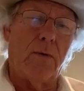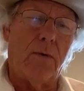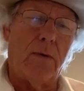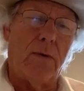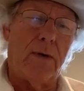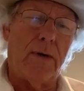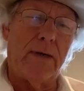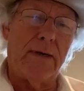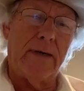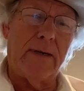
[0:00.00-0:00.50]

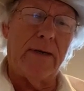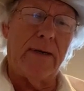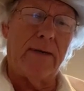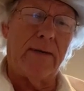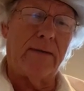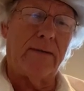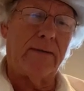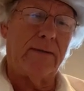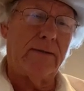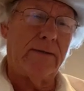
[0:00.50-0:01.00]
one
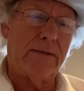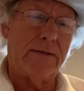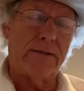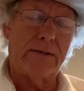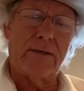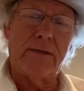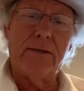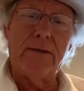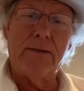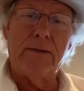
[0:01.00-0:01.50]
else
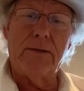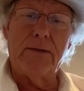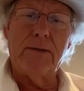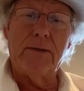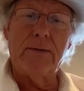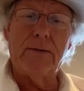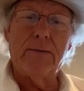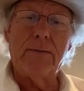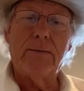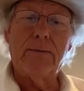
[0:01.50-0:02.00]
could do